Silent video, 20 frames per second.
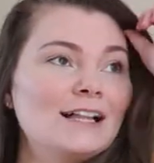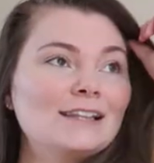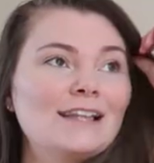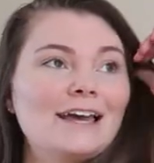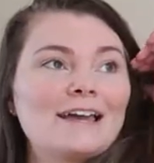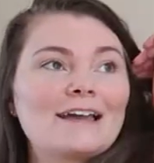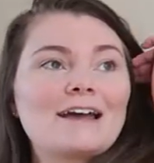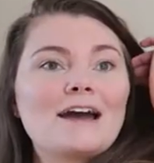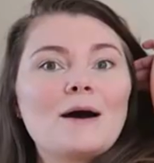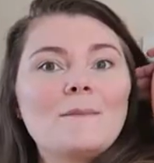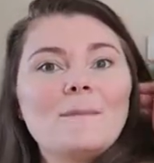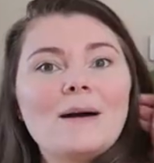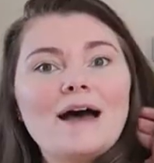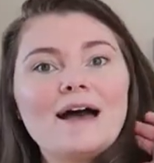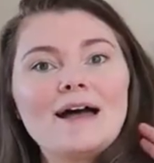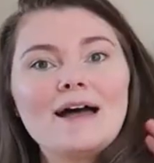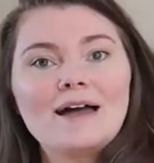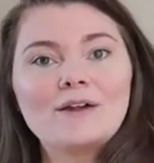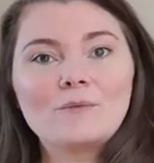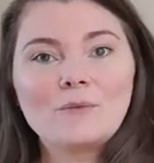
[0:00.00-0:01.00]
Like, come
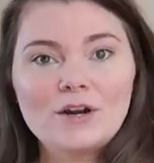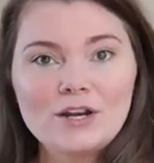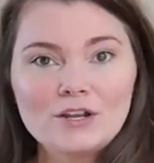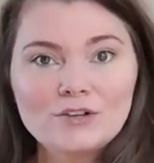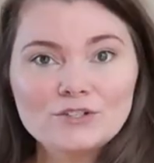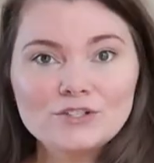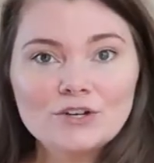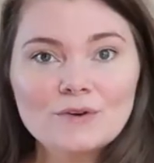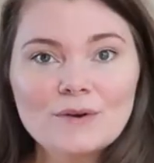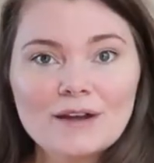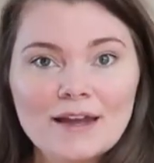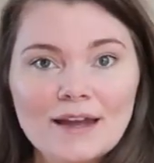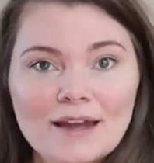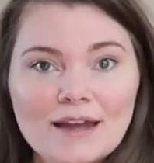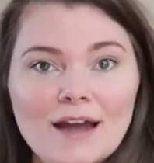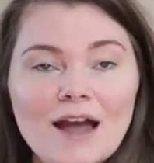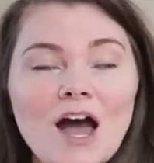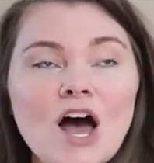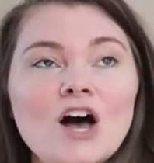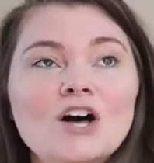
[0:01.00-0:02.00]
on, what are you
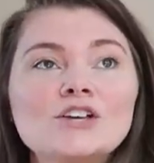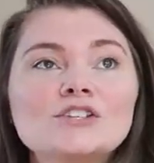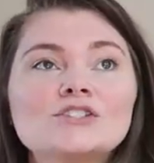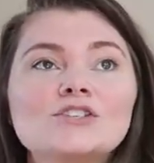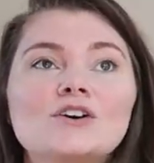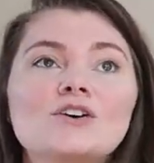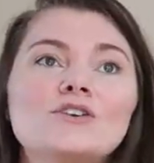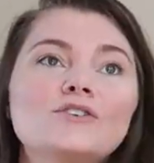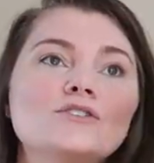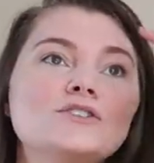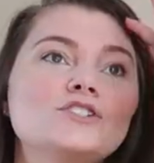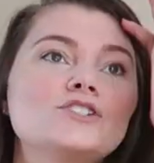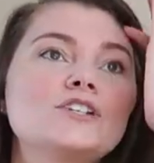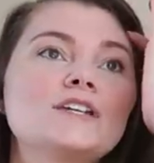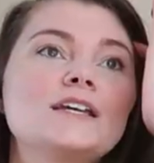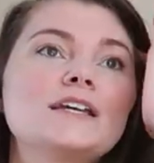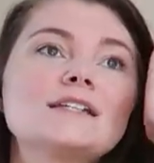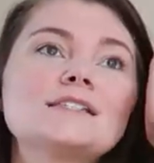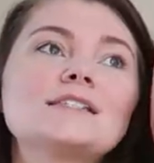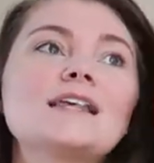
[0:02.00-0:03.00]
doing? So she
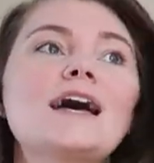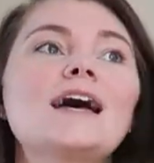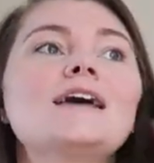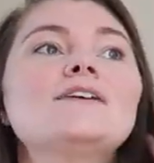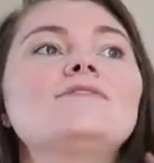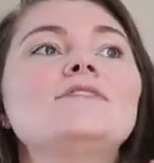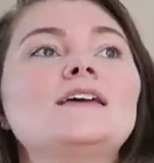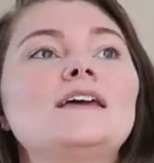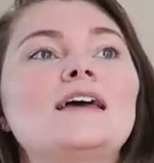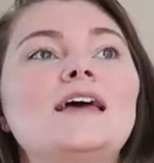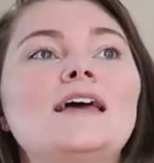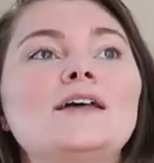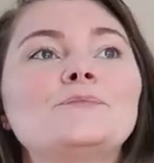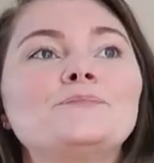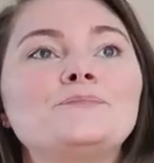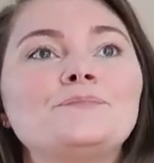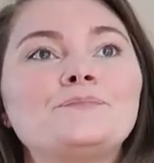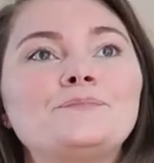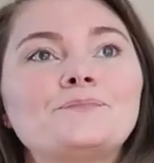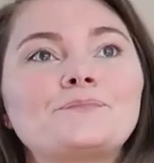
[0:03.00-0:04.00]
gets the IV
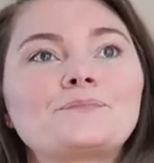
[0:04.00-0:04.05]
in.